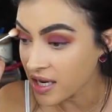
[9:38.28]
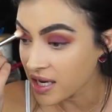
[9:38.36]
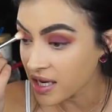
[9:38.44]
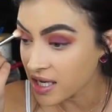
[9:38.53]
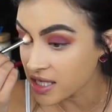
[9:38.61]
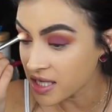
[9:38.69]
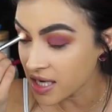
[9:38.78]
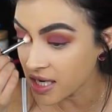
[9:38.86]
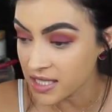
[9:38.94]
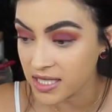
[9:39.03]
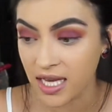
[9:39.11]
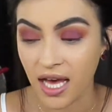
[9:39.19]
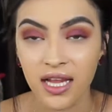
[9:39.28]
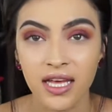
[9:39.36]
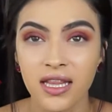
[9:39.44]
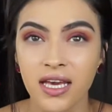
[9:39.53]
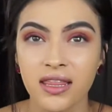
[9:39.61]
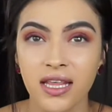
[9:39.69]
it is
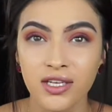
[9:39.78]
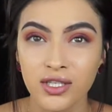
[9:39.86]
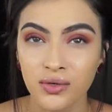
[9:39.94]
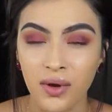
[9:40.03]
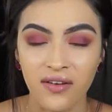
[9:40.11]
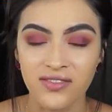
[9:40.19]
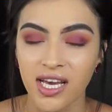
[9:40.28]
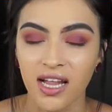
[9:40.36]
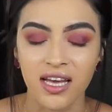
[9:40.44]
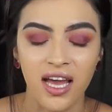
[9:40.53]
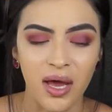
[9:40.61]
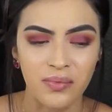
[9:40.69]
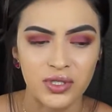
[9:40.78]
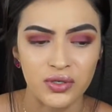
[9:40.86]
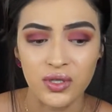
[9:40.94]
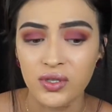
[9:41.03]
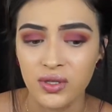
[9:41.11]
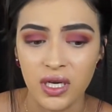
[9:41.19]
talent. Like, they do have talent,
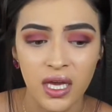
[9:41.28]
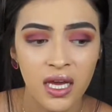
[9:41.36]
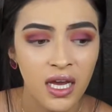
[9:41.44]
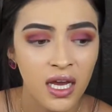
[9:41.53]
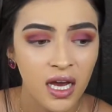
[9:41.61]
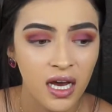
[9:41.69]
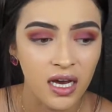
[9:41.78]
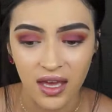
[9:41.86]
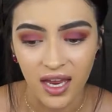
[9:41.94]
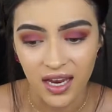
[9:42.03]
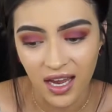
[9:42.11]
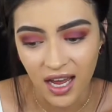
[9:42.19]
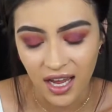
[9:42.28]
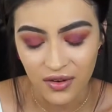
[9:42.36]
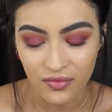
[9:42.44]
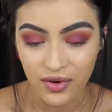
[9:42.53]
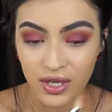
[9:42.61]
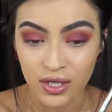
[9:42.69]
absolutely. Yeah,
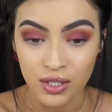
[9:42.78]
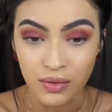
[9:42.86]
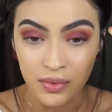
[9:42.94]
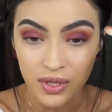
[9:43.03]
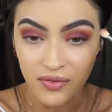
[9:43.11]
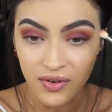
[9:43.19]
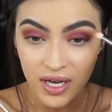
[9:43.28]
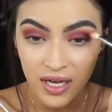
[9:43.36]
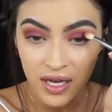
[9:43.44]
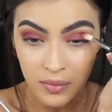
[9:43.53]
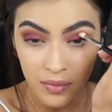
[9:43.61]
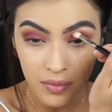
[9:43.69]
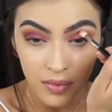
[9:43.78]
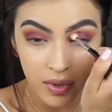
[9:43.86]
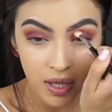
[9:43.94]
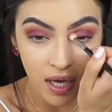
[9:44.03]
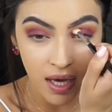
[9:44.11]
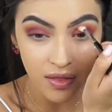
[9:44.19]
I really do believe it.
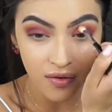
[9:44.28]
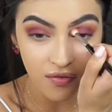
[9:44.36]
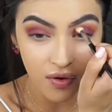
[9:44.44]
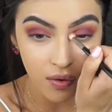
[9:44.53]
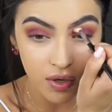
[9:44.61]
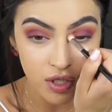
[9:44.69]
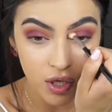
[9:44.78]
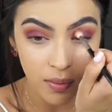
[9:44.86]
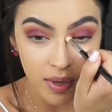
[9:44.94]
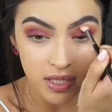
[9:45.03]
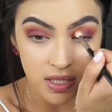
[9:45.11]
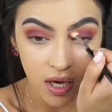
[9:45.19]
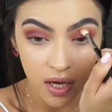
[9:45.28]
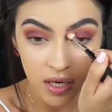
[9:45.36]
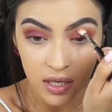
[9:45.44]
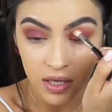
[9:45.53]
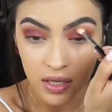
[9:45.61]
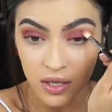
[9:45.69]
Yeah, the Photoshop has
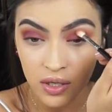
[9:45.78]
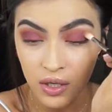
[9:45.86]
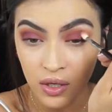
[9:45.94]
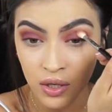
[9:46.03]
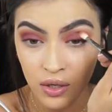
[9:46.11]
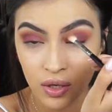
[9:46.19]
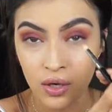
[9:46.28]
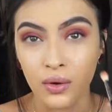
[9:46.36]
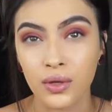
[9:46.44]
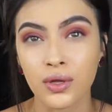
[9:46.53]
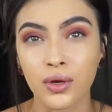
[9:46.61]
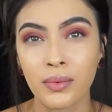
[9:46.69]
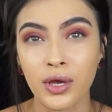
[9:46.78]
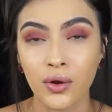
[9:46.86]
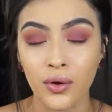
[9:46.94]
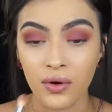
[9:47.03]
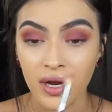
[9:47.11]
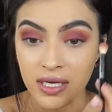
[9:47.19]
gotten, you know, a little bit
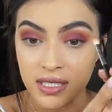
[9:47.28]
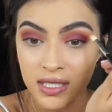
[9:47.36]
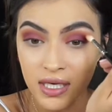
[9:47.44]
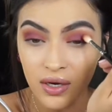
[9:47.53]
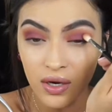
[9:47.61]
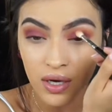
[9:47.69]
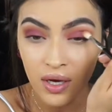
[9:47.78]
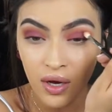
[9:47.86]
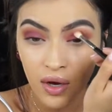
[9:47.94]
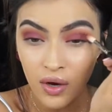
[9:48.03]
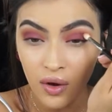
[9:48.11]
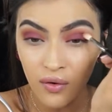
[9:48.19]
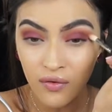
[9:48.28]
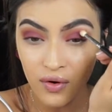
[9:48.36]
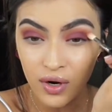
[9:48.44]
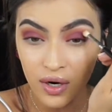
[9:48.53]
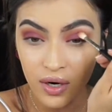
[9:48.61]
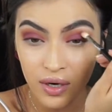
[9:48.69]
crazy
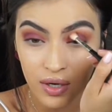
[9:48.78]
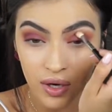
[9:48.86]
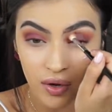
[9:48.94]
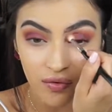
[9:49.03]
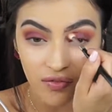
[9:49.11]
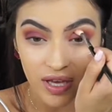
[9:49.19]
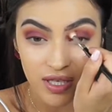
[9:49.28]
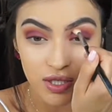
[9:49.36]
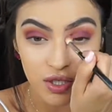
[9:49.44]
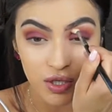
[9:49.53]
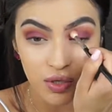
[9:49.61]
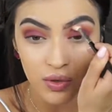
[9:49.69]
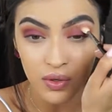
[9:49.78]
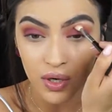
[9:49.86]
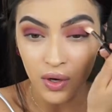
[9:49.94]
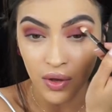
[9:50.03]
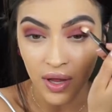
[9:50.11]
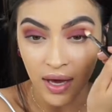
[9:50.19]
over, you know, Facetune
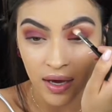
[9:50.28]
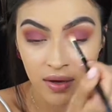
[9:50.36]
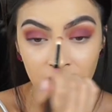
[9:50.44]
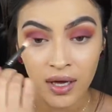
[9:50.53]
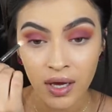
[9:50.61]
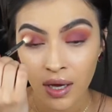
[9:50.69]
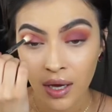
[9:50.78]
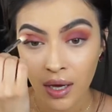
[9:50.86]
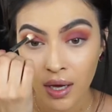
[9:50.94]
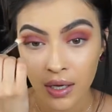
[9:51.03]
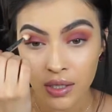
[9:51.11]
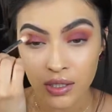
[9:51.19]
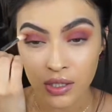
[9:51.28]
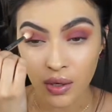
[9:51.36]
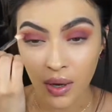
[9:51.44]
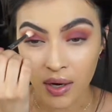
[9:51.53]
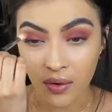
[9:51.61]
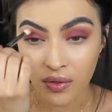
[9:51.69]
and all that. So
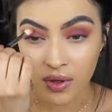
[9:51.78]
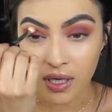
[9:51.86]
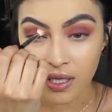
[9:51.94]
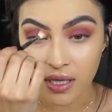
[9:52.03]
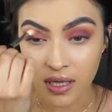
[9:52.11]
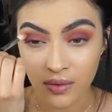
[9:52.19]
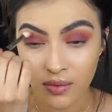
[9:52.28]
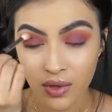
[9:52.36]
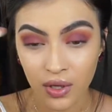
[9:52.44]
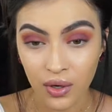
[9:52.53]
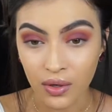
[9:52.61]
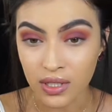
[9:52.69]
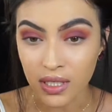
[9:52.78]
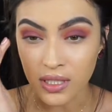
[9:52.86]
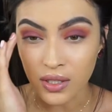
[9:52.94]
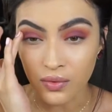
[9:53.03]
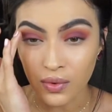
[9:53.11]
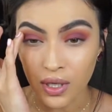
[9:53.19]
I don't think it, you know, it
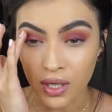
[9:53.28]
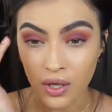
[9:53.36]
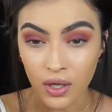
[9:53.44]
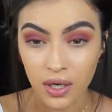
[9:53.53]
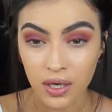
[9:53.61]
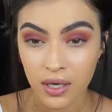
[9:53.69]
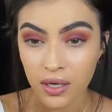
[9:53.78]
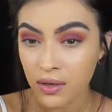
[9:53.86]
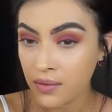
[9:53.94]
doesn't really look